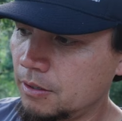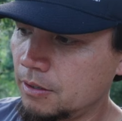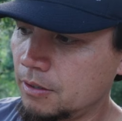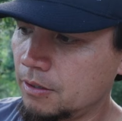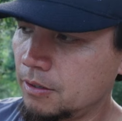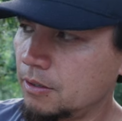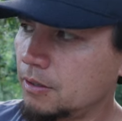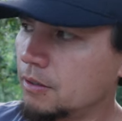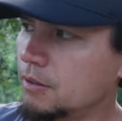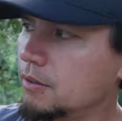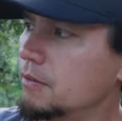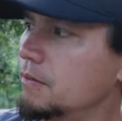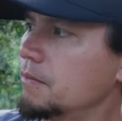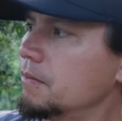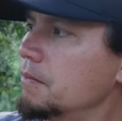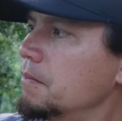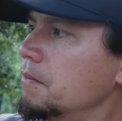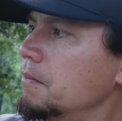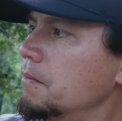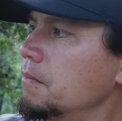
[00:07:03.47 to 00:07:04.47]

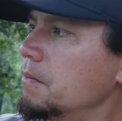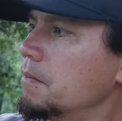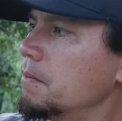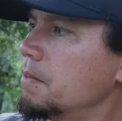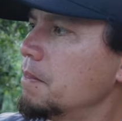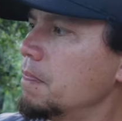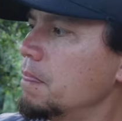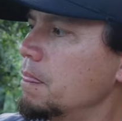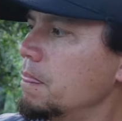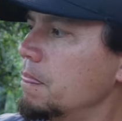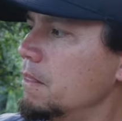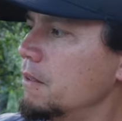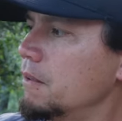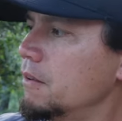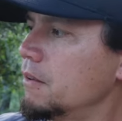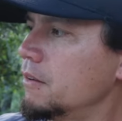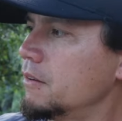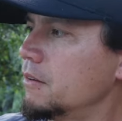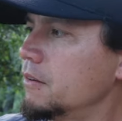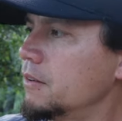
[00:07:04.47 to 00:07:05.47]

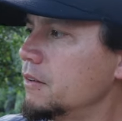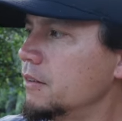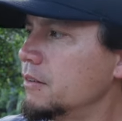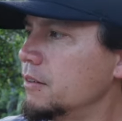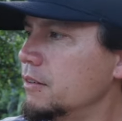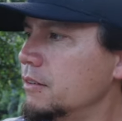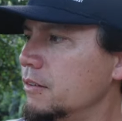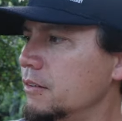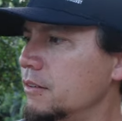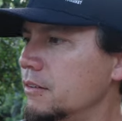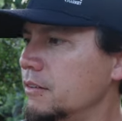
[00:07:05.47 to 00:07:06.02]
Nothing is said.